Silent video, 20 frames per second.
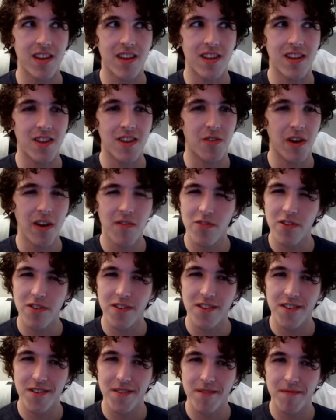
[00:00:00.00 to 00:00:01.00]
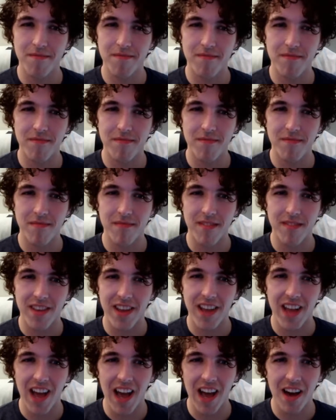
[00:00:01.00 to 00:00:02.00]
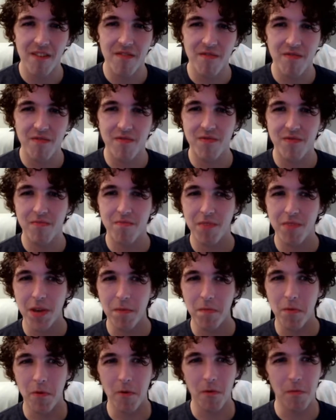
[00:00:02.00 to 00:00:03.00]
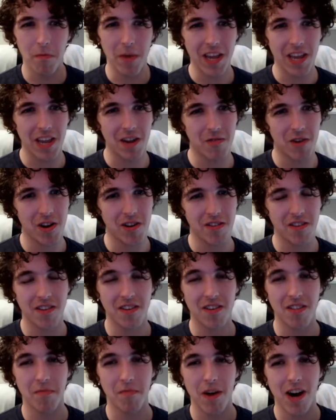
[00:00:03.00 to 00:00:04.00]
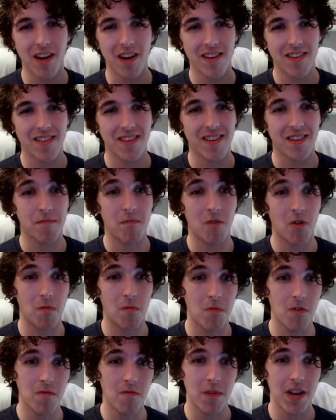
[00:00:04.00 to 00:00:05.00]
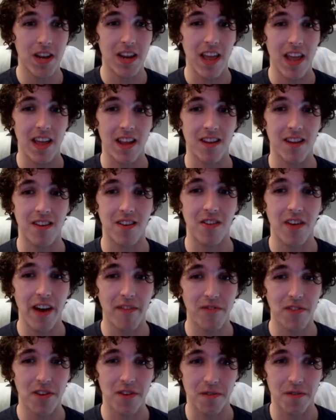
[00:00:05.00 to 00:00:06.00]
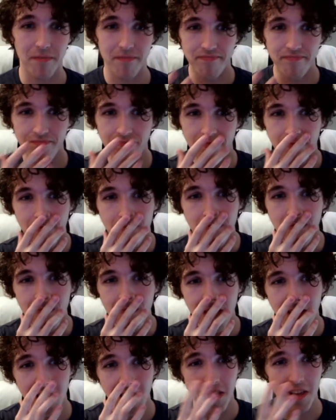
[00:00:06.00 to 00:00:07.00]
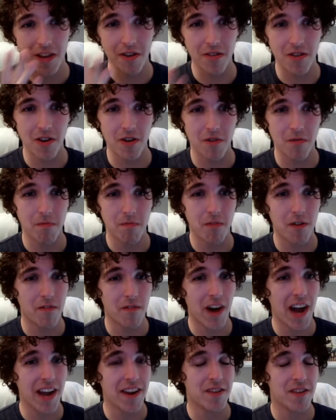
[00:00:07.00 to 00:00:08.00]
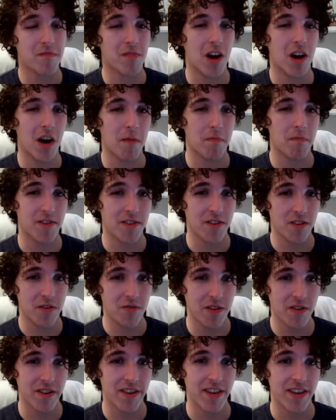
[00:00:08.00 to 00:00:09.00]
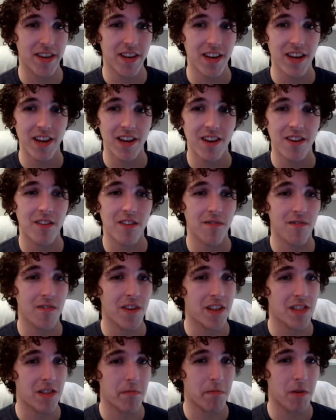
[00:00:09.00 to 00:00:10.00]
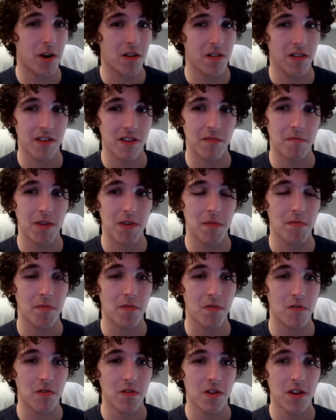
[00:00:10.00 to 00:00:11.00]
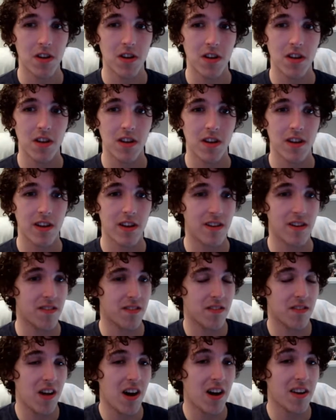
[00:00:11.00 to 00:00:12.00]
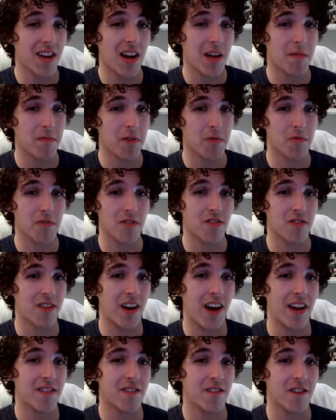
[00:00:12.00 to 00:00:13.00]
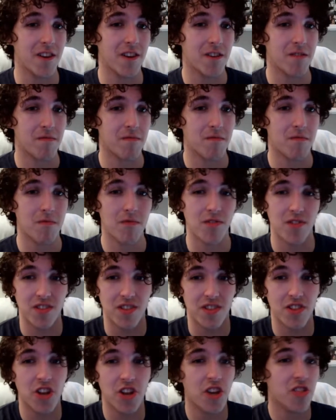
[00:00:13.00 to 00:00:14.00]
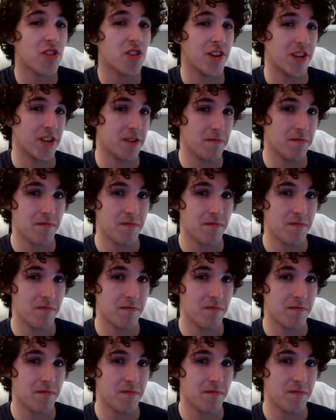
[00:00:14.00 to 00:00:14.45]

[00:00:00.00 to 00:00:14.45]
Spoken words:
you have to have people making runs into the box and more movement, and you have to, provide him the opportunity to feed the ball into people, because a lot of times he was just isolated with nothing,